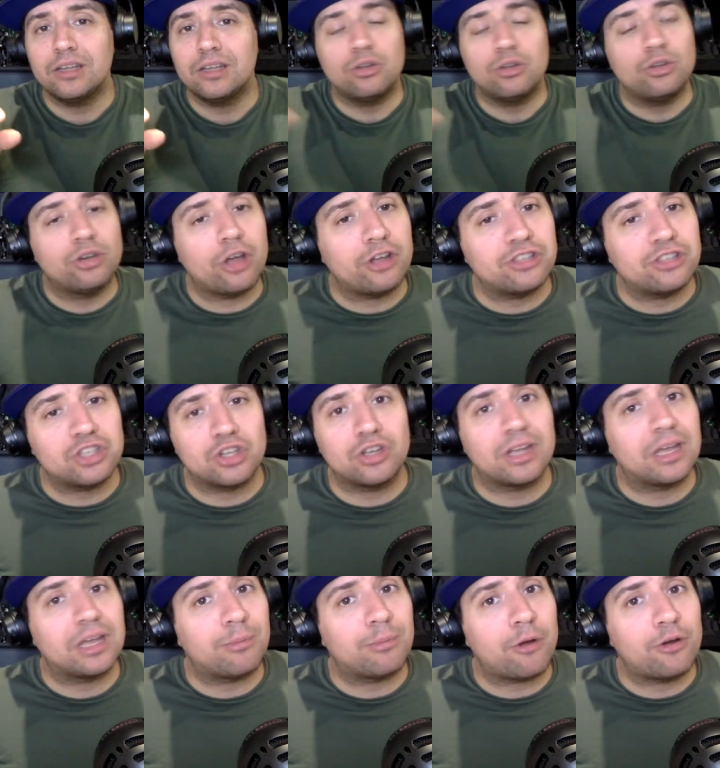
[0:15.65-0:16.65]
Who knows, you could
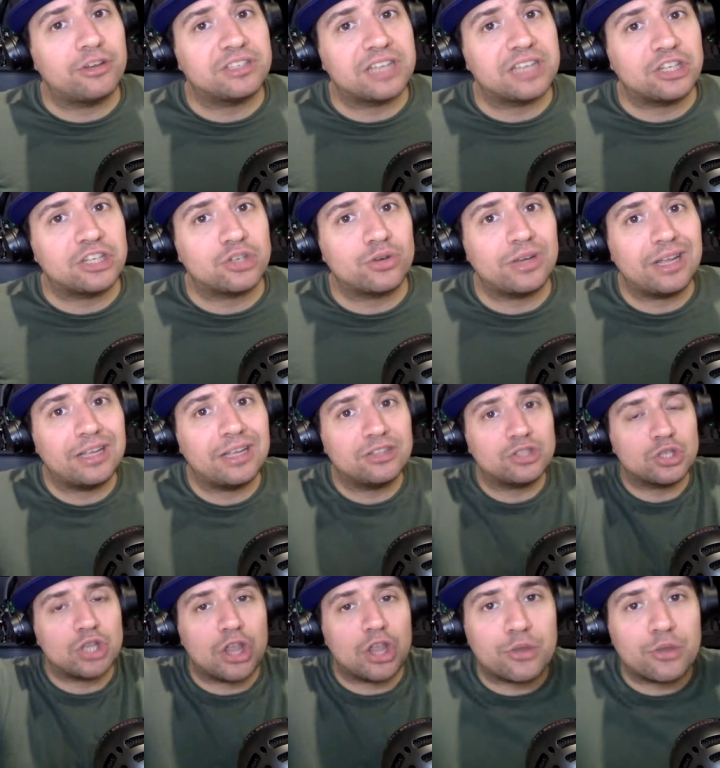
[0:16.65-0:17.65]
get a bonus entry
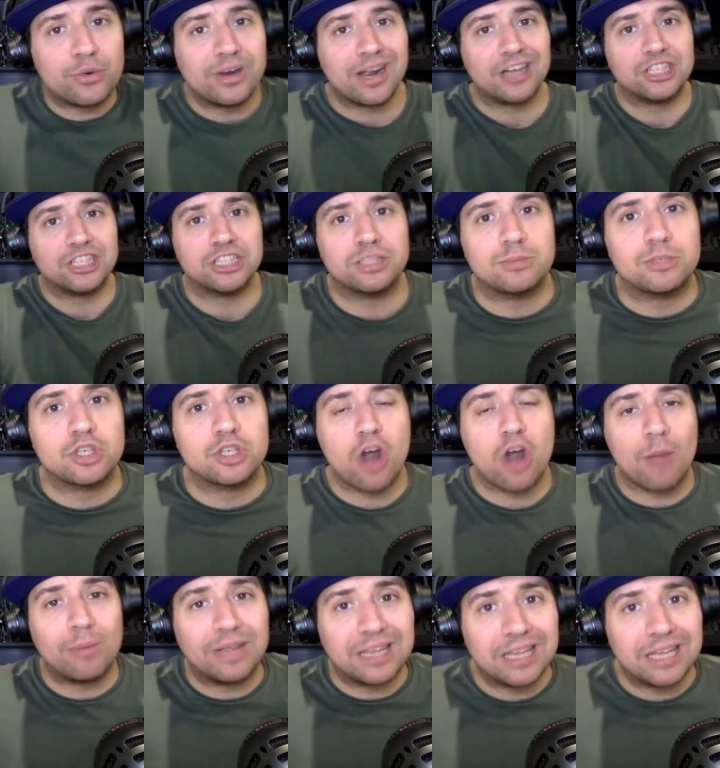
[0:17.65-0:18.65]
into the 300
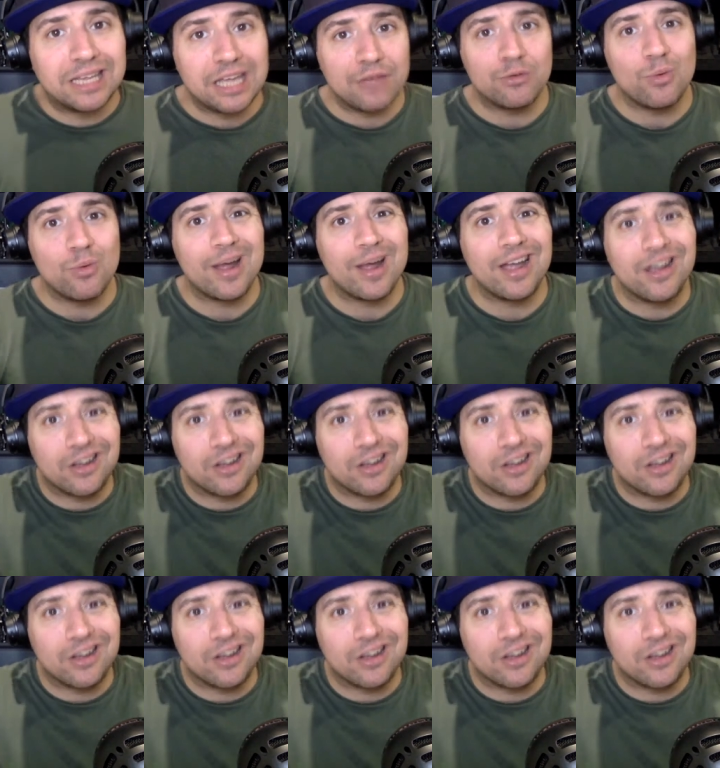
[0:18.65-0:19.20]
subscriber giveaway.